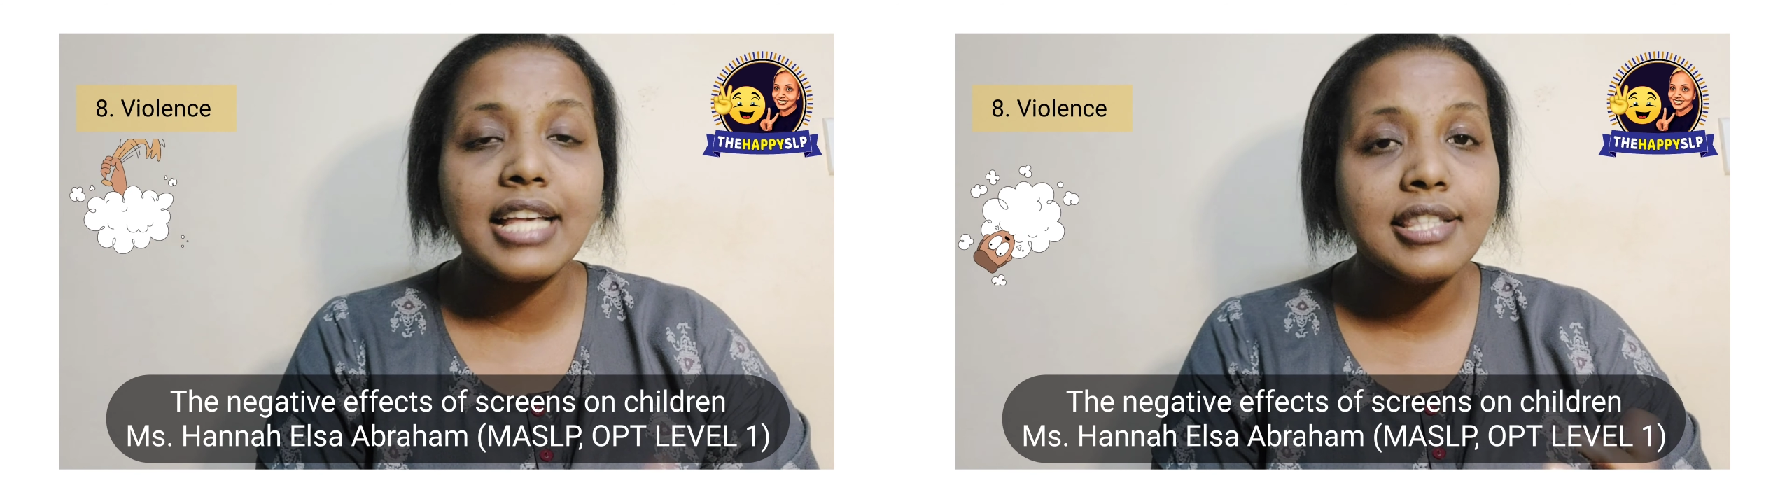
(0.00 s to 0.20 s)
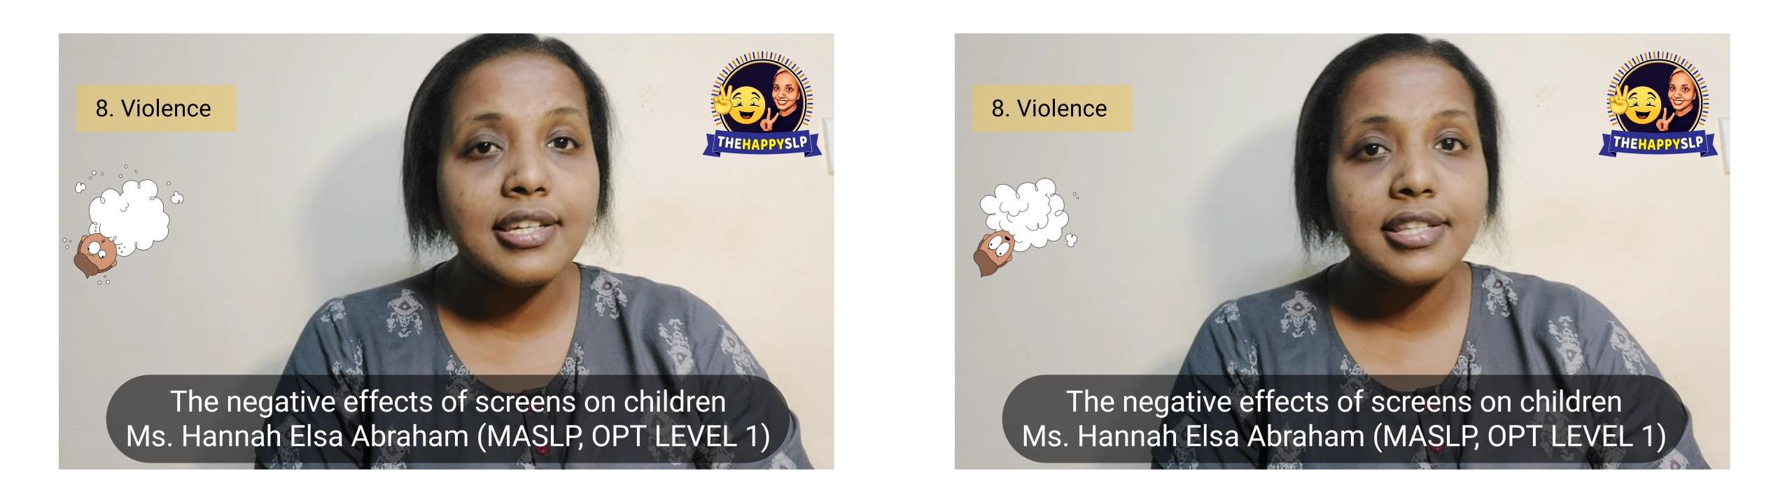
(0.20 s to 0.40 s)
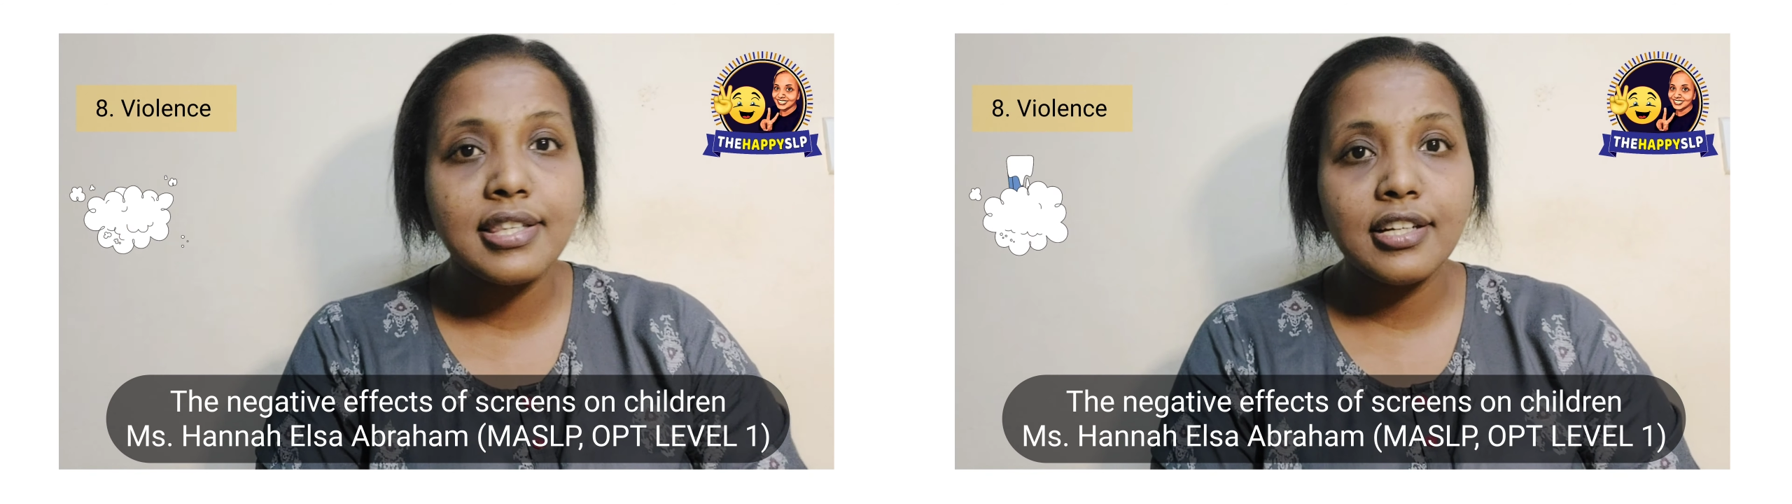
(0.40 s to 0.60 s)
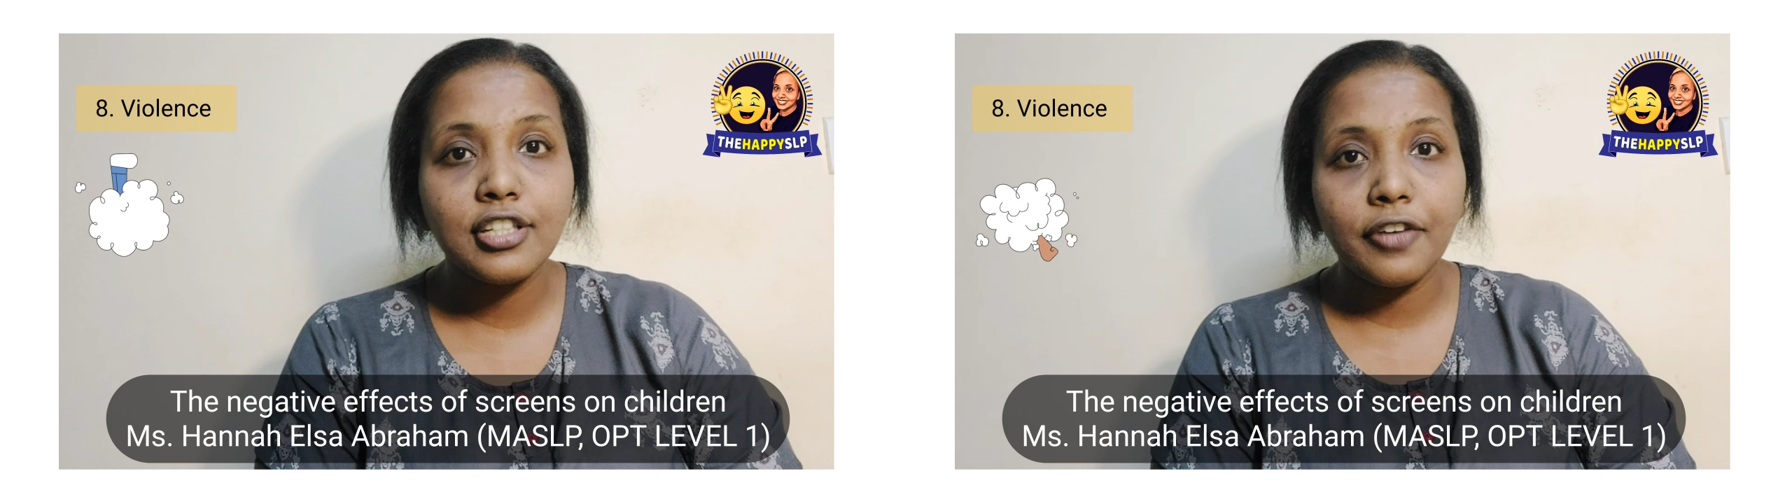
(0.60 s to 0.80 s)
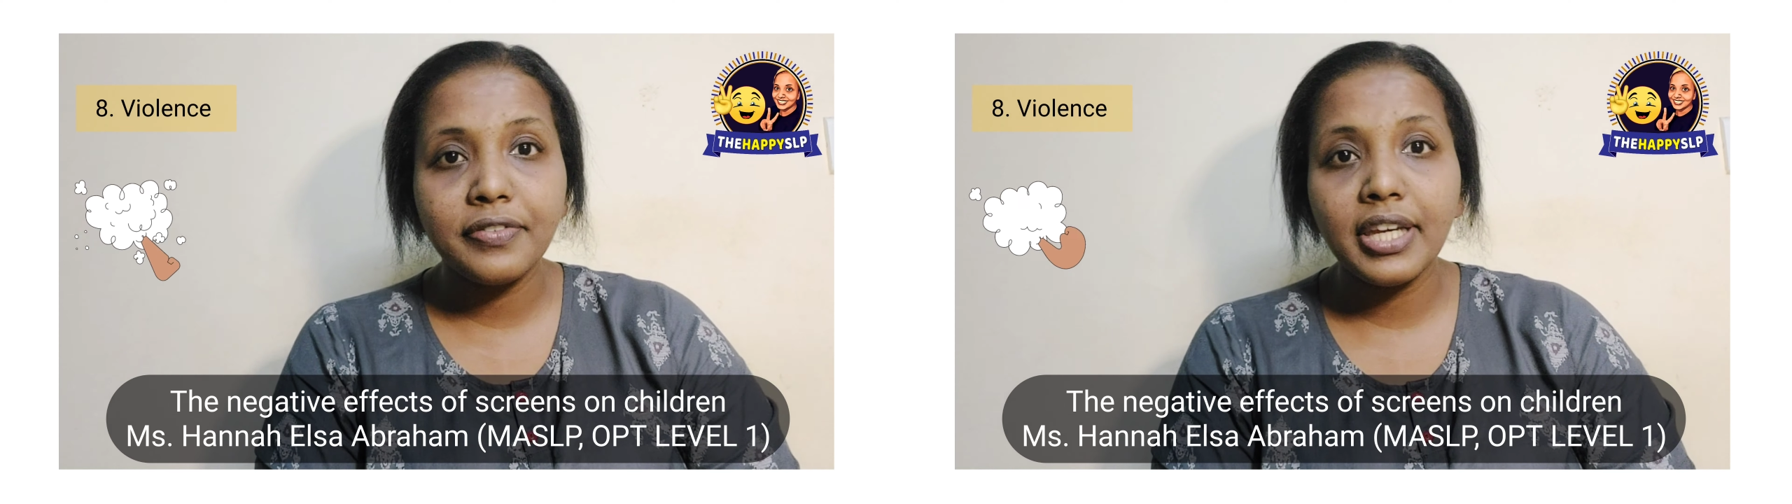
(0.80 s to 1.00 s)
as a result
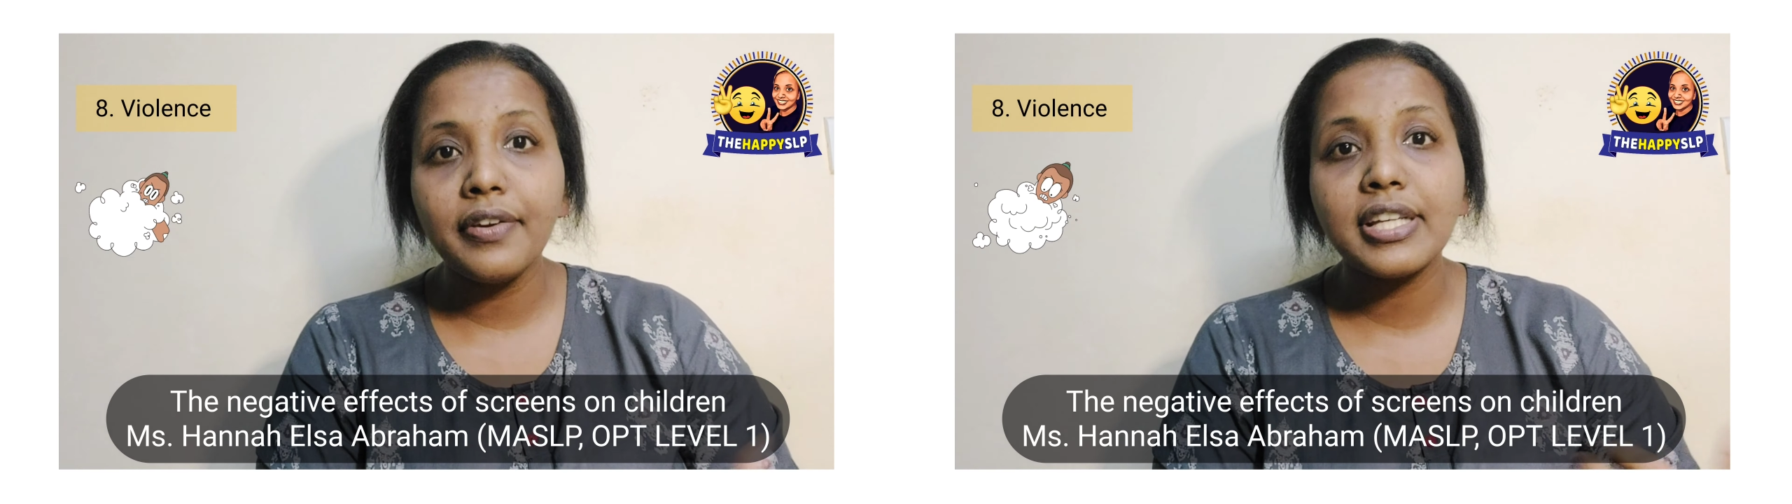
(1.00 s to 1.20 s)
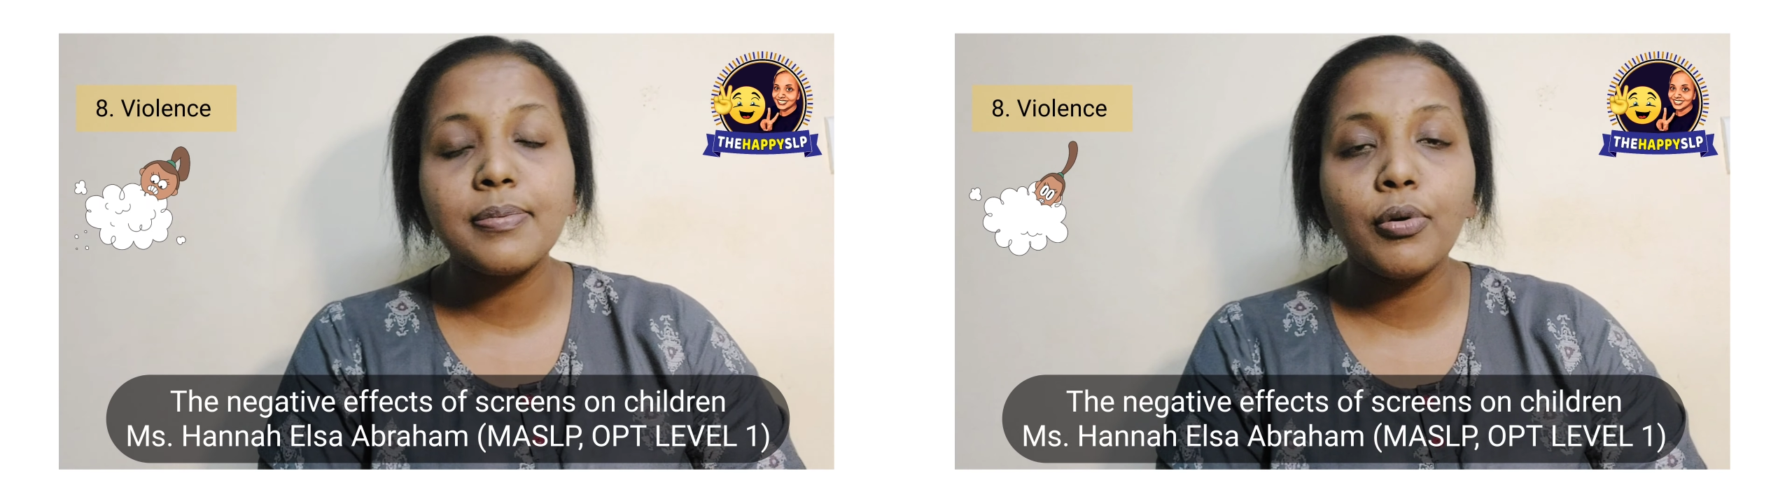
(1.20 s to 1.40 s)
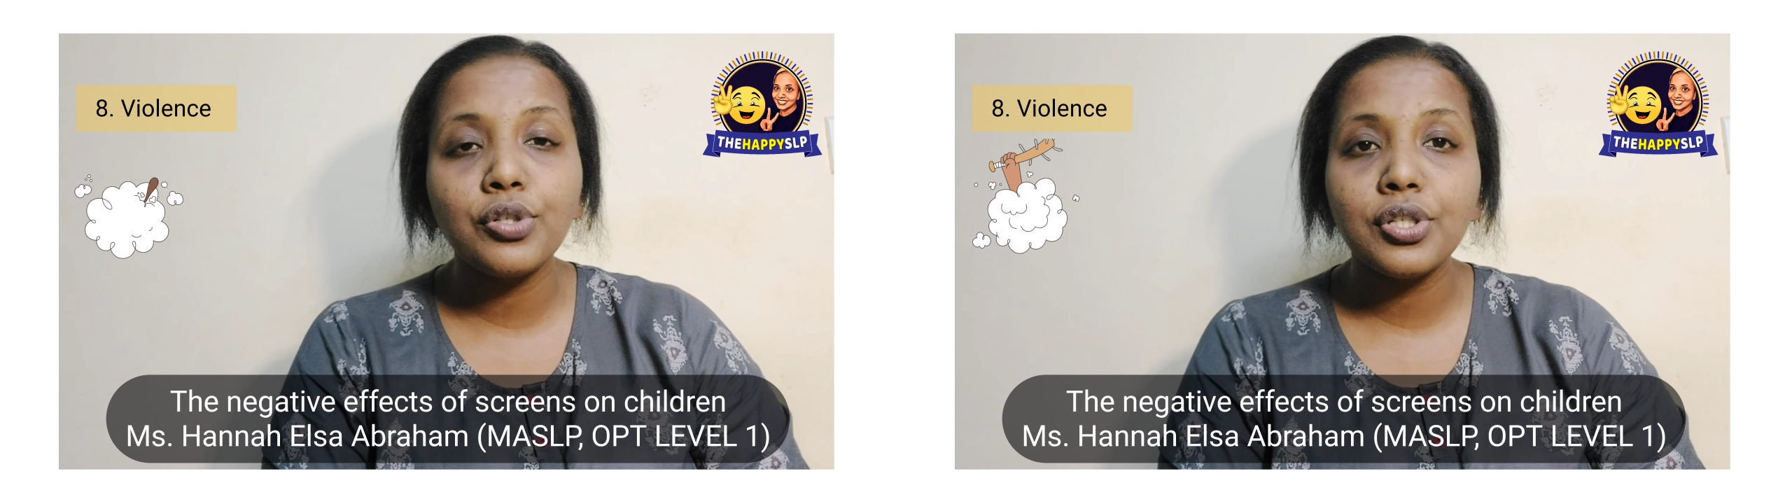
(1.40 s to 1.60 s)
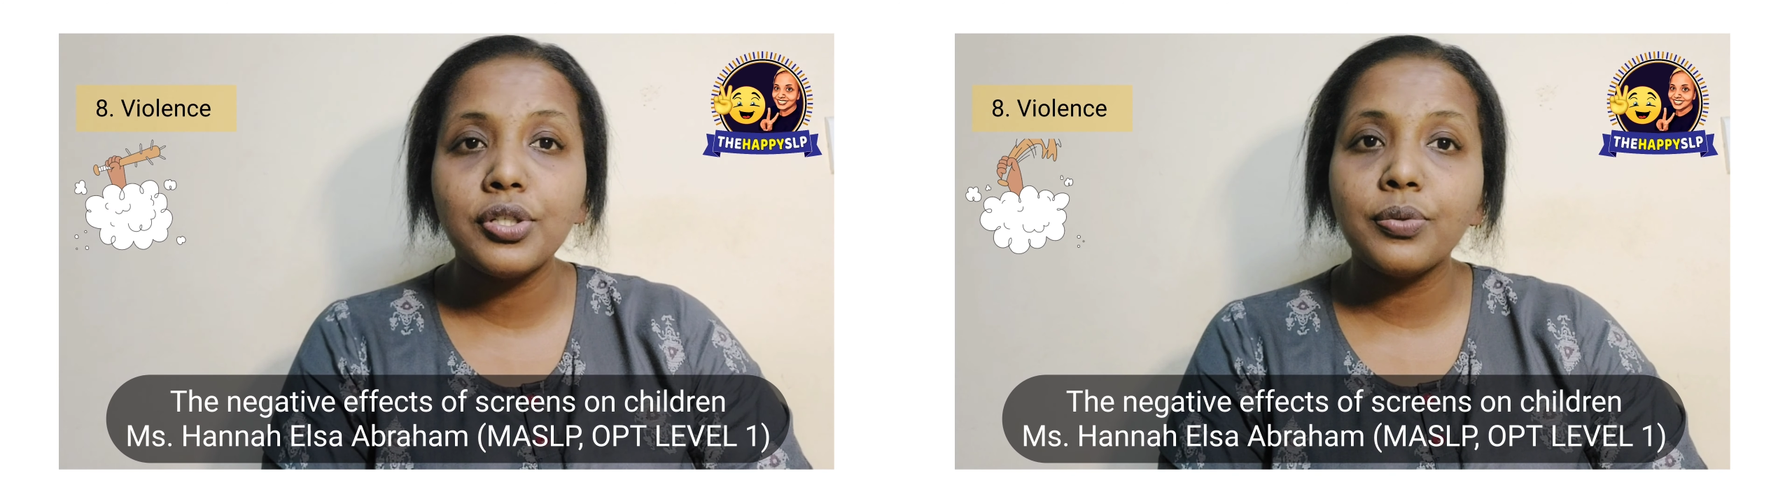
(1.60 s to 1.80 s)
of their exposure